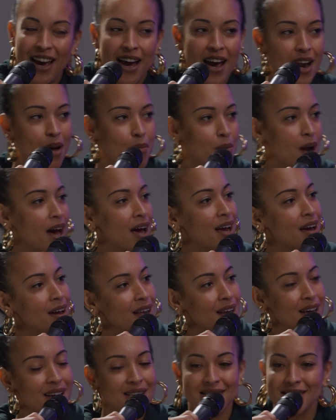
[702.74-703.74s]
And I'm
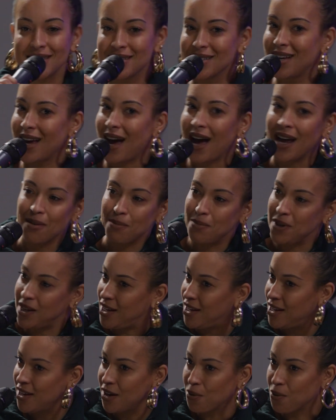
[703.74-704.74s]
like, this has gotta
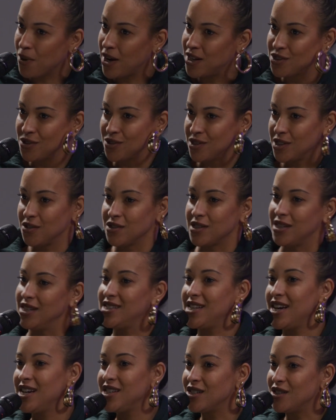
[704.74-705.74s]
be a racial
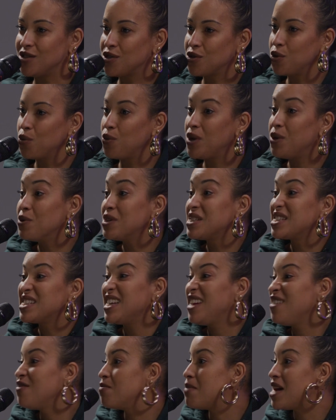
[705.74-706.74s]
socialization tool. We
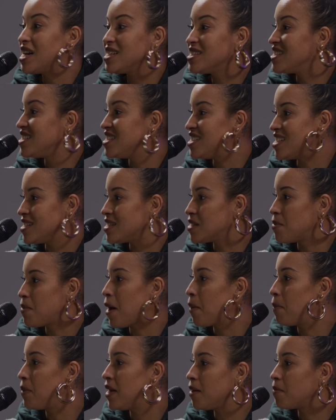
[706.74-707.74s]
receive messages
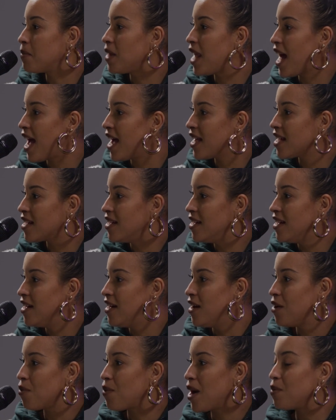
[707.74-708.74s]
about being Black,
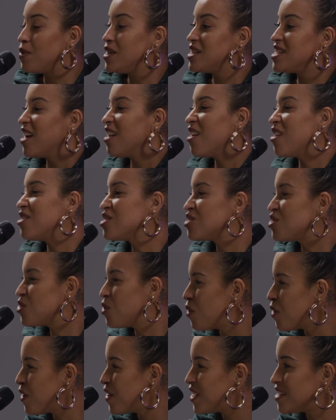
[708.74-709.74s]
right? We tell our
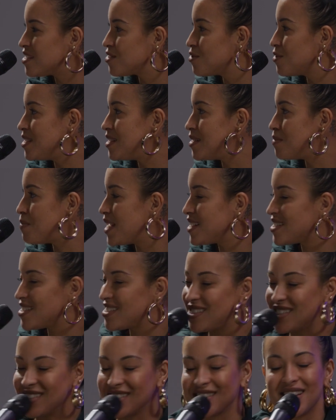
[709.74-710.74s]
stories through these
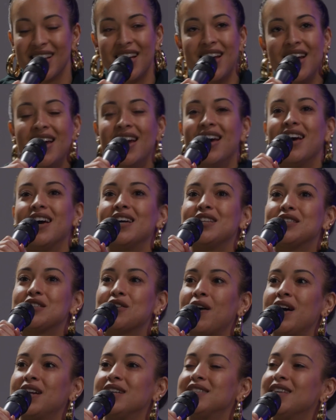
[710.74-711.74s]
messages. And
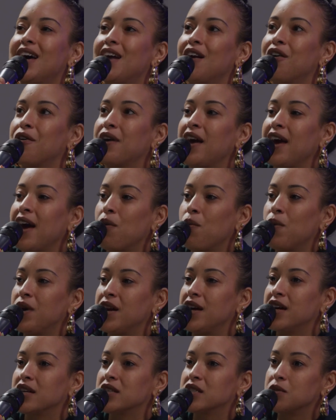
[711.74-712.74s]
so I decided, okay, I
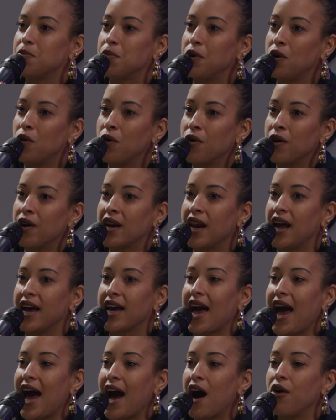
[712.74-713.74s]
wanna explore
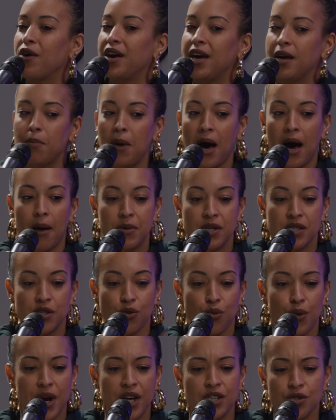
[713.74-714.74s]
like how hip hop is
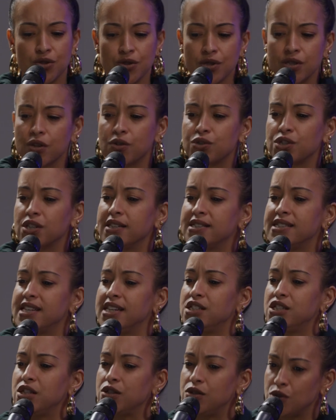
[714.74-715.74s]
a racial
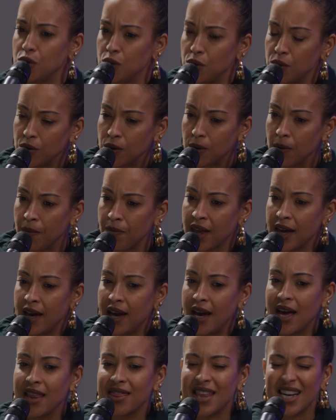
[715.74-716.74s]
socialization tool
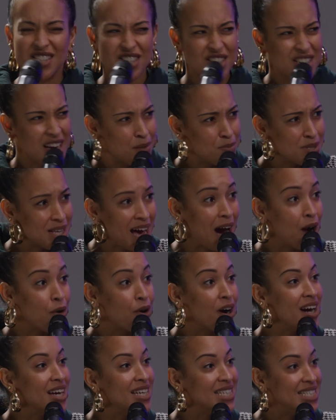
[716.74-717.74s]
that shapes
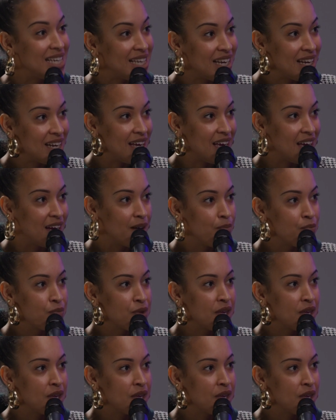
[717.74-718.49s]
our identity